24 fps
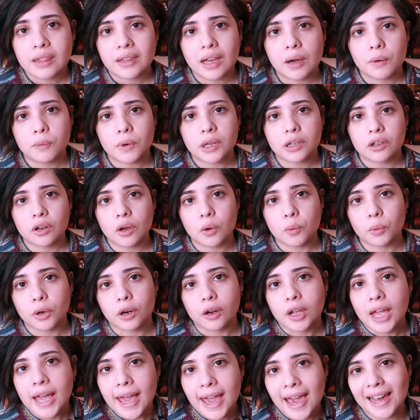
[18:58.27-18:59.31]
That went
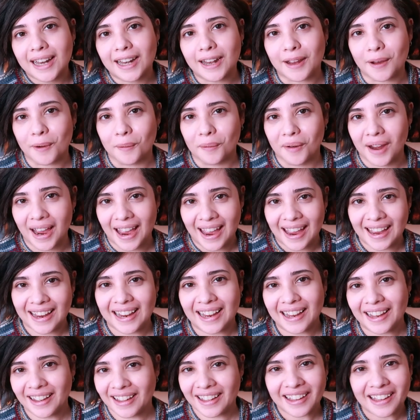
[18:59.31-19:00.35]
nowhere.
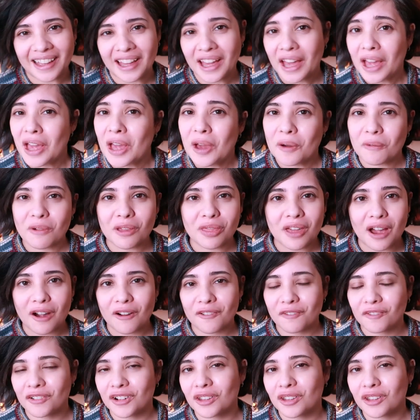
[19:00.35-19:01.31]
Anyway, without